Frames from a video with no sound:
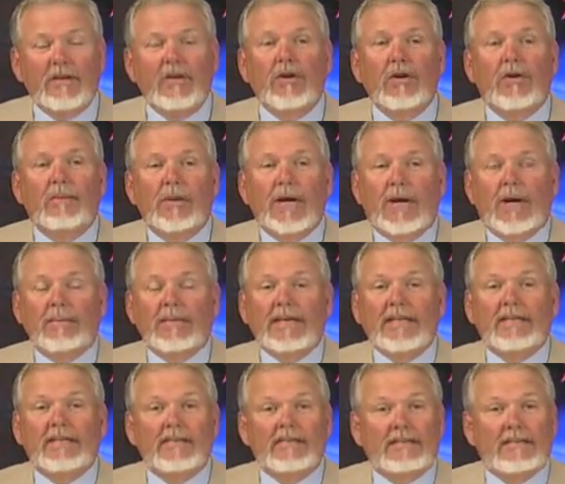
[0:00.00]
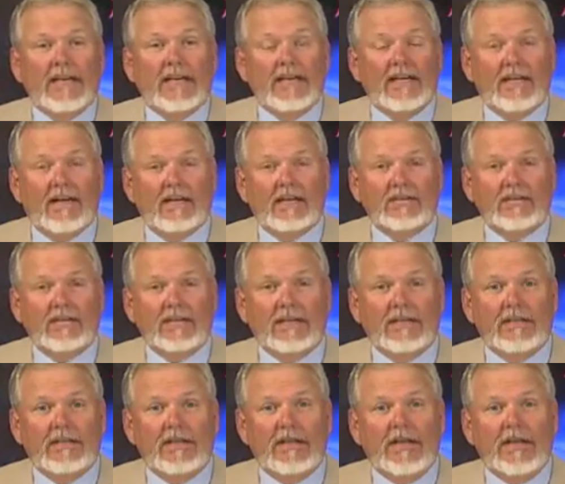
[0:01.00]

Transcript: No, but I mean to stay in our state.